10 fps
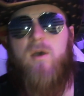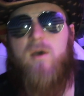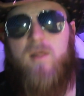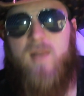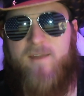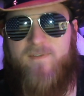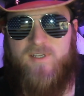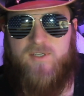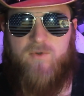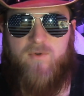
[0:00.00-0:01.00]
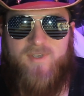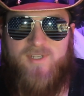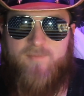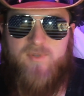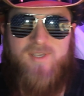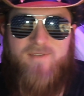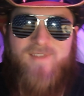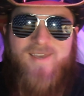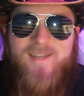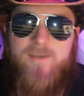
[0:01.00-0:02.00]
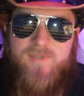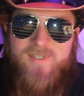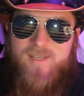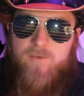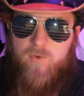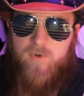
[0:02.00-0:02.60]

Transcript: A lot of historians believe that it was a war